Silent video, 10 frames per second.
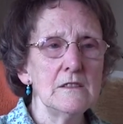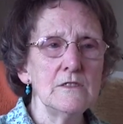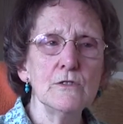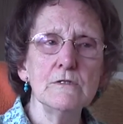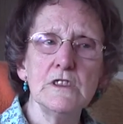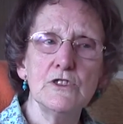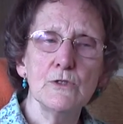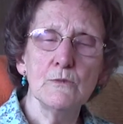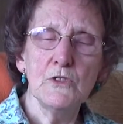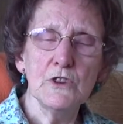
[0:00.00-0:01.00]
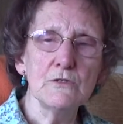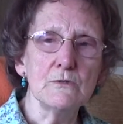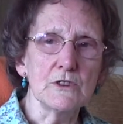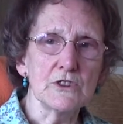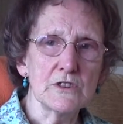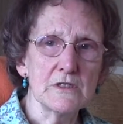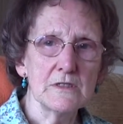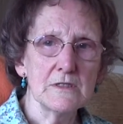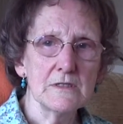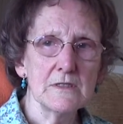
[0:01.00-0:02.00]
You'll need to open the doors.
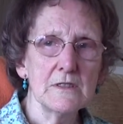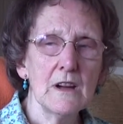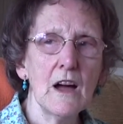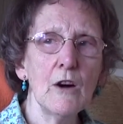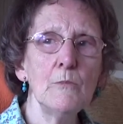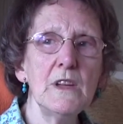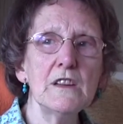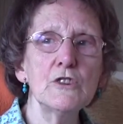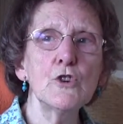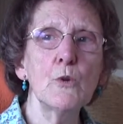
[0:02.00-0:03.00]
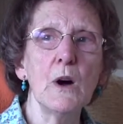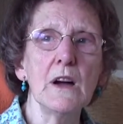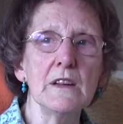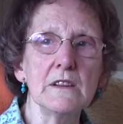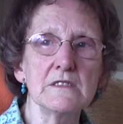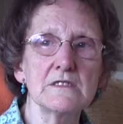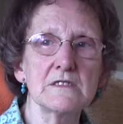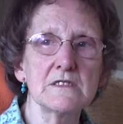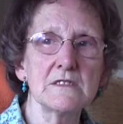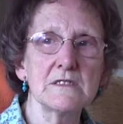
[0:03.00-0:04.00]
I'll make inquiries,